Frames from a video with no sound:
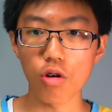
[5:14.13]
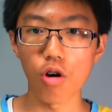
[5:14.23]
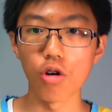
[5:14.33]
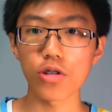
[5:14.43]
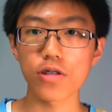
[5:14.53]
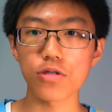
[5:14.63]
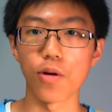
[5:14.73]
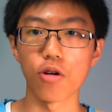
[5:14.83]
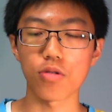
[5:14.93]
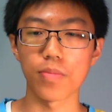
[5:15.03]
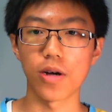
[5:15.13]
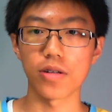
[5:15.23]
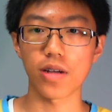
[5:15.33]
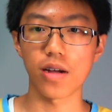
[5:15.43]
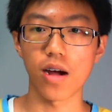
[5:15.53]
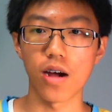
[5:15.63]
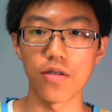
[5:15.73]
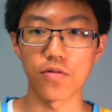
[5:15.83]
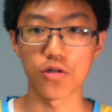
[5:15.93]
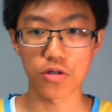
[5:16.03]
all these Pokemon that
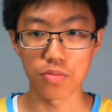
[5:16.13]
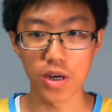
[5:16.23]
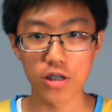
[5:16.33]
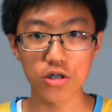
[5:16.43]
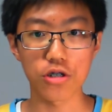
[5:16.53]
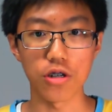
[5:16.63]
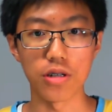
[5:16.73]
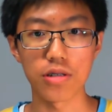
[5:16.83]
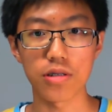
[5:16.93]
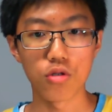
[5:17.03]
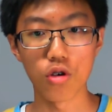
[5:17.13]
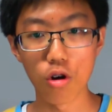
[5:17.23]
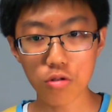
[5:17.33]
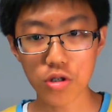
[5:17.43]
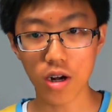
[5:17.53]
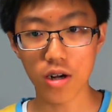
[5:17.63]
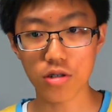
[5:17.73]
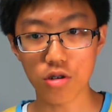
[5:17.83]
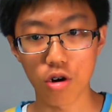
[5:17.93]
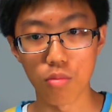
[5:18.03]
I've just mentioned, those
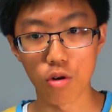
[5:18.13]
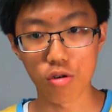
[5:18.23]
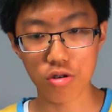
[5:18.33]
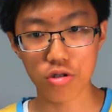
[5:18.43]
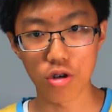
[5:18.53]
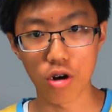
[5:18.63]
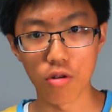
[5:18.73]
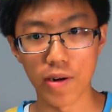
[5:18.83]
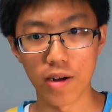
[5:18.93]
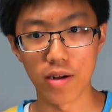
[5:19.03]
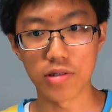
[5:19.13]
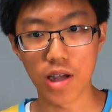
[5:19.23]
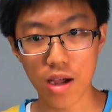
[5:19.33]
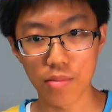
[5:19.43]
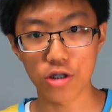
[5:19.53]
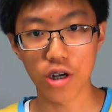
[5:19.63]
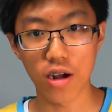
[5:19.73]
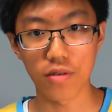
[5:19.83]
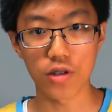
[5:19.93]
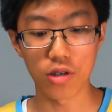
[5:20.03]
guys are more so damage
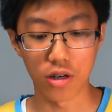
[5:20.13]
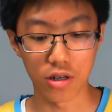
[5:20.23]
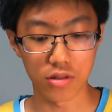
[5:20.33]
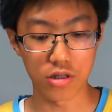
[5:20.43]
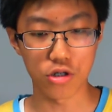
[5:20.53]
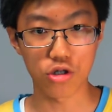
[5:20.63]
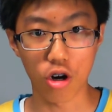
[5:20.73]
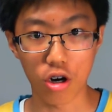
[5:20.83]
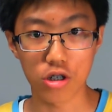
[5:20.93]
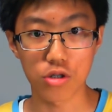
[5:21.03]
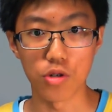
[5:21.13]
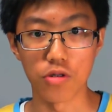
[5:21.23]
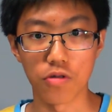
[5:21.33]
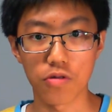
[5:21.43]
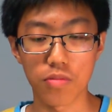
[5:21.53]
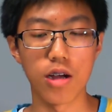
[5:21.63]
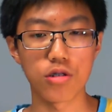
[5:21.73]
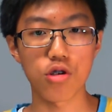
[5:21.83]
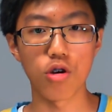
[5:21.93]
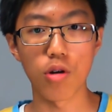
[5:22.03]
heavy on the charge move.
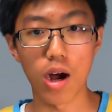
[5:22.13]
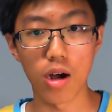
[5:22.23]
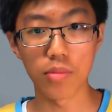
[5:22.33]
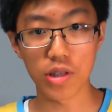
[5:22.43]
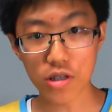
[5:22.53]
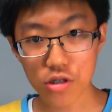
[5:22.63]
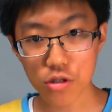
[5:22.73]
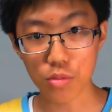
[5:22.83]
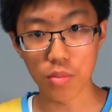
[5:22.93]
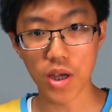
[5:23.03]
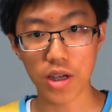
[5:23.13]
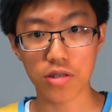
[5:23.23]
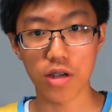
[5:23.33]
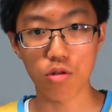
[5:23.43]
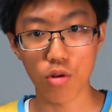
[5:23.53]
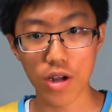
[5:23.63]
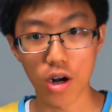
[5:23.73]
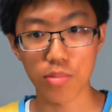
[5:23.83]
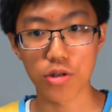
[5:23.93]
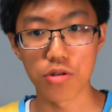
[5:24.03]
And so this makes a great
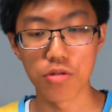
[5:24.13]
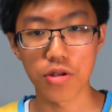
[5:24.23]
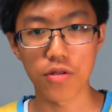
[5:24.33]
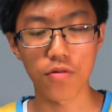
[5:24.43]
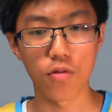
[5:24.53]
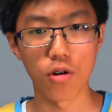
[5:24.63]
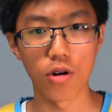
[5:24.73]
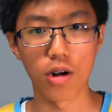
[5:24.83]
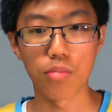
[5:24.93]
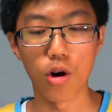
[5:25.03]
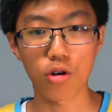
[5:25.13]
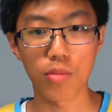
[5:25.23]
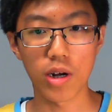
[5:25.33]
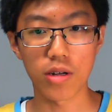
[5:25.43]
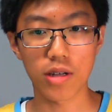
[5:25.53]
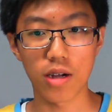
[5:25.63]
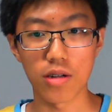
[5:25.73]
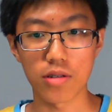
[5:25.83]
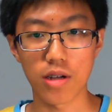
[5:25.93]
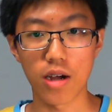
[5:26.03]
opportunity for Pokemon
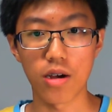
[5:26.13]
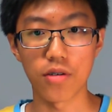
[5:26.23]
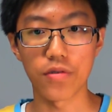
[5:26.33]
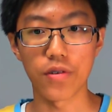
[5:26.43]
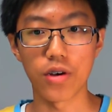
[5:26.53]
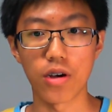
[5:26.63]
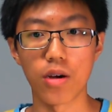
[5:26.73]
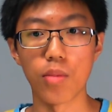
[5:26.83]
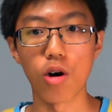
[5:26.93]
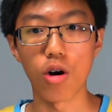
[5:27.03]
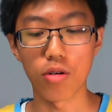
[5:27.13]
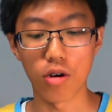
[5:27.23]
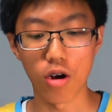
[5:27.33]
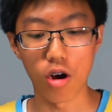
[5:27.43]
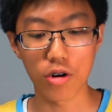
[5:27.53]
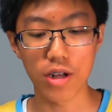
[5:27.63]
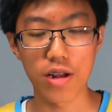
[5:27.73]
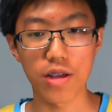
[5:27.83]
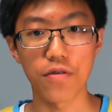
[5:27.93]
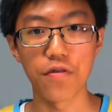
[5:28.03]
that have
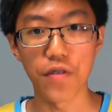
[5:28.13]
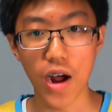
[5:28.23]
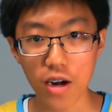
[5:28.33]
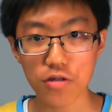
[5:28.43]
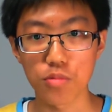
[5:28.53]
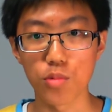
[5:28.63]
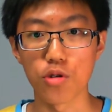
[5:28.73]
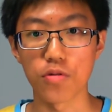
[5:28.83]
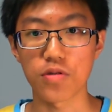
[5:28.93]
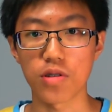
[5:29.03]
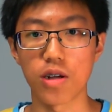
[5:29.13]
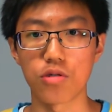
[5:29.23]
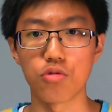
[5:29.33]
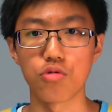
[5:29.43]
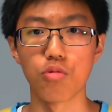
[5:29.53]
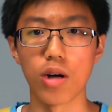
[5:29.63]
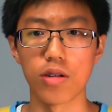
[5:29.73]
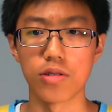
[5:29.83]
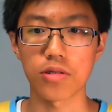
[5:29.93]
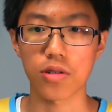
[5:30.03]
hard-hitting fast moves to do
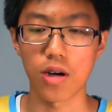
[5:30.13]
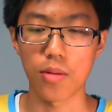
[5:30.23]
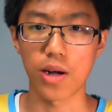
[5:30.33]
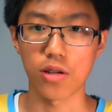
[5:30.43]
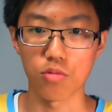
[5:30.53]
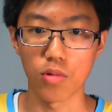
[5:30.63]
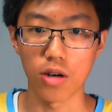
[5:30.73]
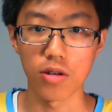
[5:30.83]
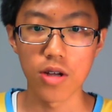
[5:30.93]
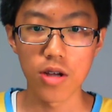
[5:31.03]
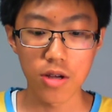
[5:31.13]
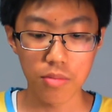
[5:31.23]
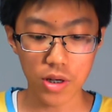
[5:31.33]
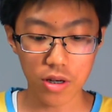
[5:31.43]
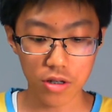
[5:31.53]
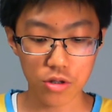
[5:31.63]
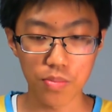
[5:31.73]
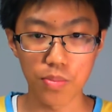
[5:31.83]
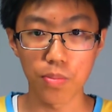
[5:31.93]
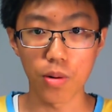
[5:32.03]
well in this cup as well. Because
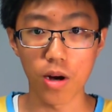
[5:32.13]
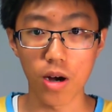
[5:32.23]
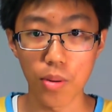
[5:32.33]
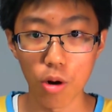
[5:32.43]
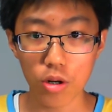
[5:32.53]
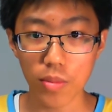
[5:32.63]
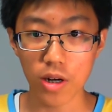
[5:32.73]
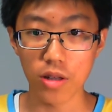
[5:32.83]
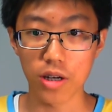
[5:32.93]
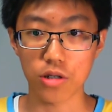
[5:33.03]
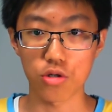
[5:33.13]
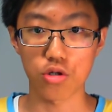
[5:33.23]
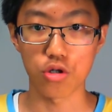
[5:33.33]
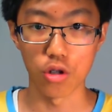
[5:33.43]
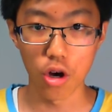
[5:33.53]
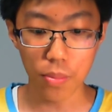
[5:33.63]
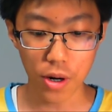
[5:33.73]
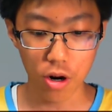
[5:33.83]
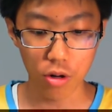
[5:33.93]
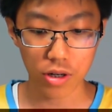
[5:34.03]
Pokemon like
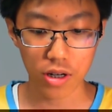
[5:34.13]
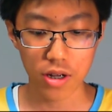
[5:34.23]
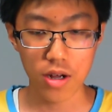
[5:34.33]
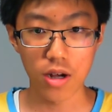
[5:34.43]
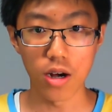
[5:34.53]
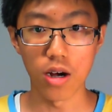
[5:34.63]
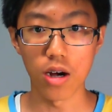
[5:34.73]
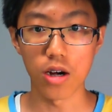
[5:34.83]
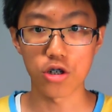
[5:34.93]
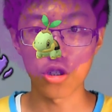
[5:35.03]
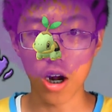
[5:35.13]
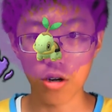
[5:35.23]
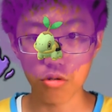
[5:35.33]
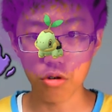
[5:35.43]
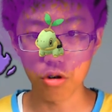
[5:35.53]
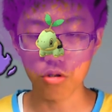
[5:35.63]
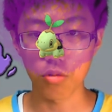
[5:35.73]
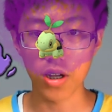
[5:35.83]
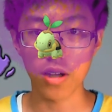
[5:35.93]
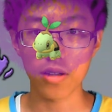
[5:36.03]
Slowpoke, Shadow
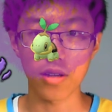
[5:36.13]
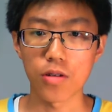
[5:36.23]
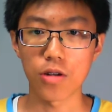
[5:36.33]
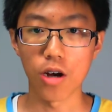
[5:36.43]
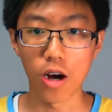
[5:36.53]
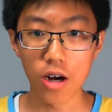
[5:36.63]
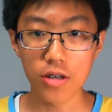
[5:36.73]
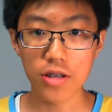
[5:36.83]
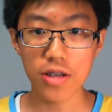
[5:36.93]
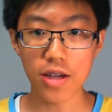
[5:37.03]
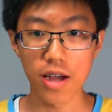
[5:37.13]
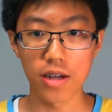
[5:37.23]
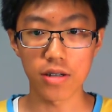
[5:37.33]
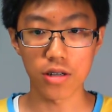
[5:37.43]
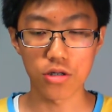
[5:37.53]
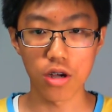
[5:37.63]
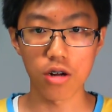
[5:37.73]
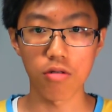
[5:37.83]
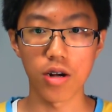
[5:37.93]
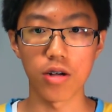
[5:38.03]
Turtwig, Cottonee, and
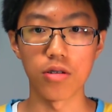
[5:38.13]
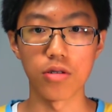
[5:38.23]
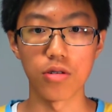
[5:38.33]
etc.,